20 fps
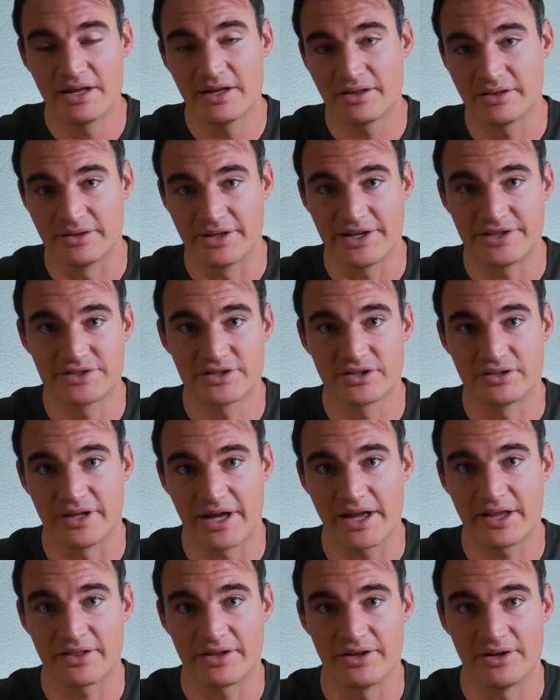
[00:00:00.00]
lesser
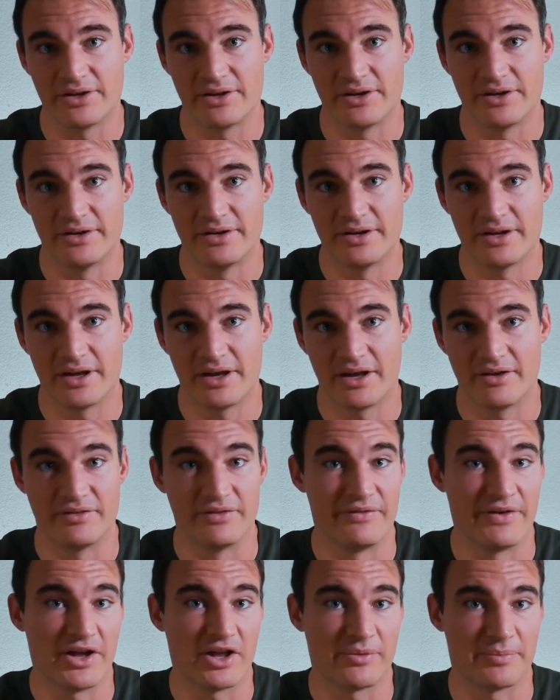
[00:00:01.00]
likelihood of
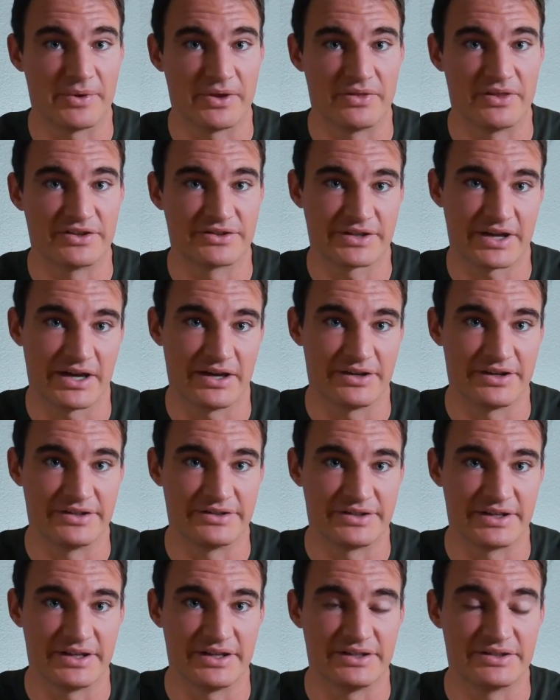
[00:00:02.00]
developing this kind of
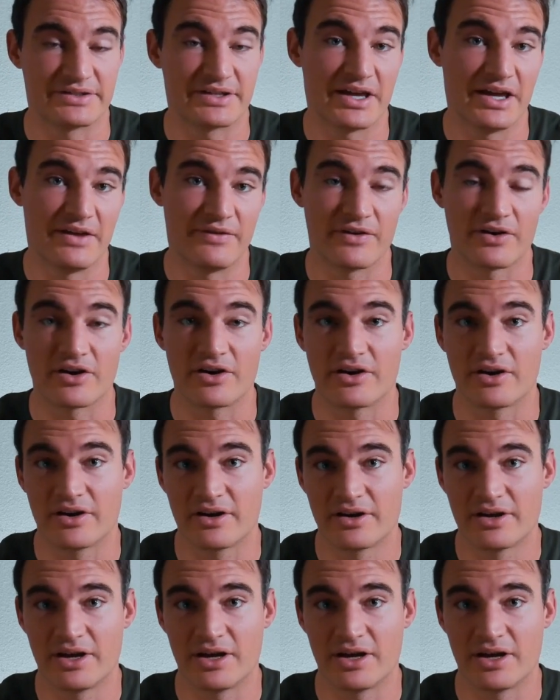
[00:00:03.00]
disease if you're